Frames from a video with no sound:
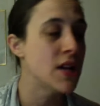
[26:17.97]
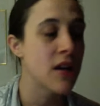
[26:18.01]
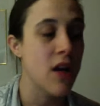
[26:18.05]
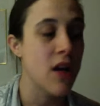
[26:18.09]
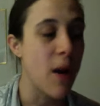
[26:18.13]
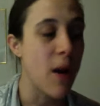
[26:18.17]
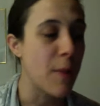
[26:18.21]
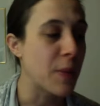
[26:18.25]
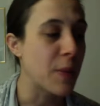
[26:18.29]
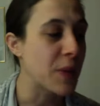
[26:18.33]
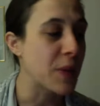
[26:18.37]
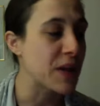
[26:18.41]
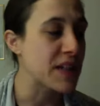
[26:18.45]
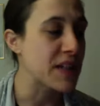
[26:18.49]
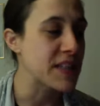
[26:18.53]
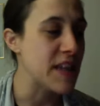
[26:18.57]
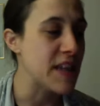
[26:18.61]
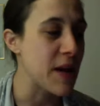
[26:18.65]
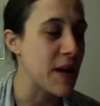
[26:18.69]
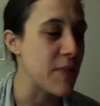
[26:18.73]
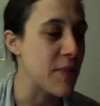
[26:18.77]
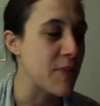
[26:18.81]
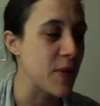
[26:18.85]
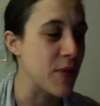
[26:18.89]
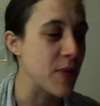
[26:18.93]
Couple
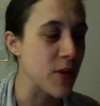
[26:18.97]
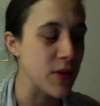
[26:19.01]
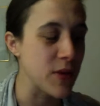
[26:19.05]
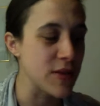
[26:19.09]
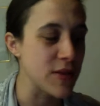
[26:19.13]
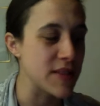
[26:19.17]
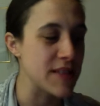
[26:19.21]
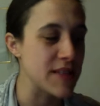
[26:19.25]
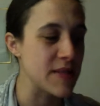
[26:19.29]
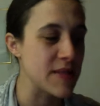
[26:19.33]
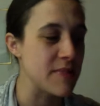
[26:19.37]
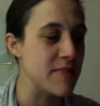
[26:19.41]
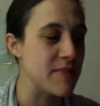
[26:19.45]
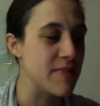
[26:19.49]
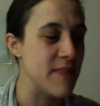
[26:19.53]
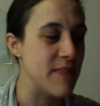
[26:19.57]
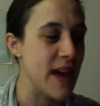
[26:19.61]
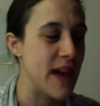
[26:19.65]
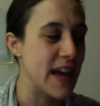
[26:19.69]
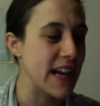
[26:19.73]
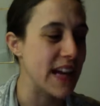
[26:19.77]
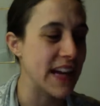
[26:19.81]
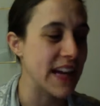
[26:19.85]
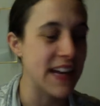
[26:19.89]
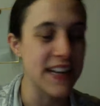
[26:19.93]
examples:
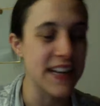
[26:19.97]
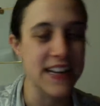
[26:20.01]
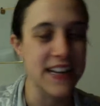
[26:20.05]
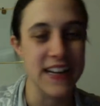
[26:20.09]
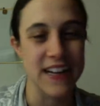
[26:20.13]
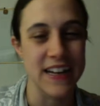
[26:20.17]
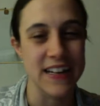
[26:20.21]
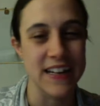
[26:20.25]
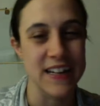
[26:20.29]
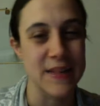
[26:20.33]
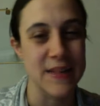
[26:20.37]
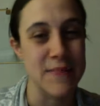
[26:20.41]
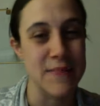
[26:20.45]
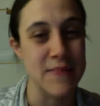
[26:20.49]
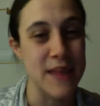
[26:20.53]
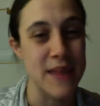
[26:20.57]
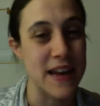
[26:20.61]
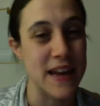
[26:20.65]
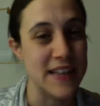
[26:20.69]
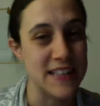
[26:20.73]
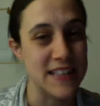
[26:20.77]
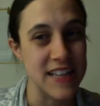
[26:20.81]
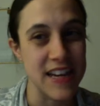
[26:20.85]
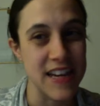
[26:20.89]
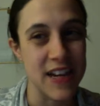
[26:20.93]
Megan, an
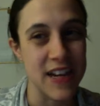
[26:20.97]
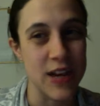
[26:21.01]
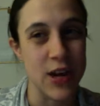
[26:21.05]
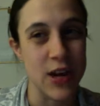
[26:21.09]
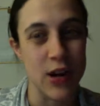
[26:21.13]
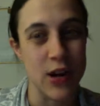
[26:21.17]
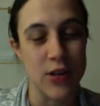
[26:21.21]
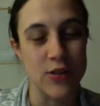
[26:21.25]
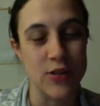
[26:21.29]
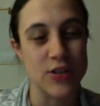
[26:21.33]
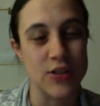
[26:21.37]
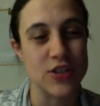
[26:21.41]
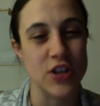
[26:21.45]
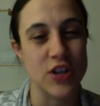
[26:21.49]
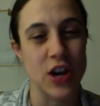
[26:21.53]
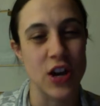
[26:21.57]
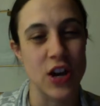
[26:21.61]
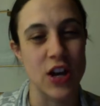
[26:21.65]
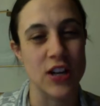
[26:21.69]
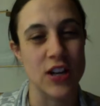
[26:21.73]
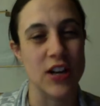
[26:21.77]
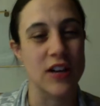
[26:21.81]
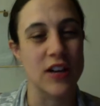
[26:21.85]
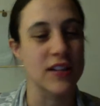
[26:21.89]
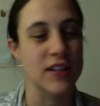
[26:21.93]
amazing coach
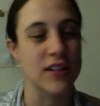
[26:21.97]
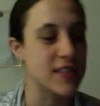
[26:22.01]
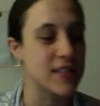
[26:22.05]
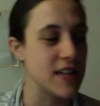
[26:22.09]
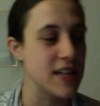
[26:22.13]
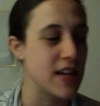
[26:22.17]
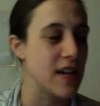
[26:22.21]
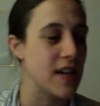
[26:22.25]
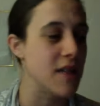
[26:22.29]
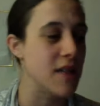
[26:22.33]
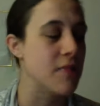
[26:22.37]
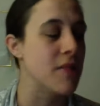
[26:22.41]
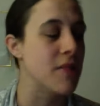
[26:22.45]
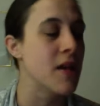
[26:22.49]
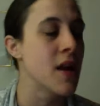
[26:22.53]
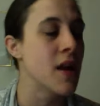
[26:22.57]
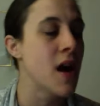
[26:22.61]
on our team,